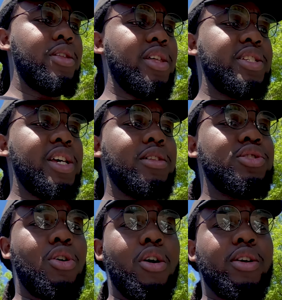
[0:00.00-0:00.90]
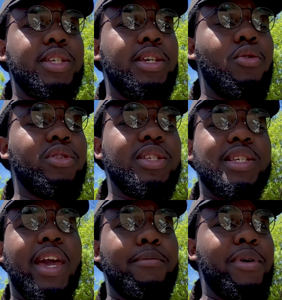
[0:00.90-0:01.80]
the Challenger RT or the
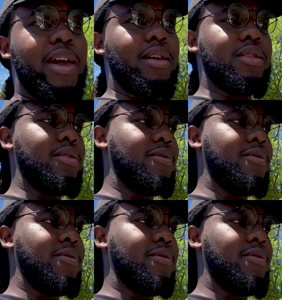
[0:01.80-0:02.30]
Scat Pack?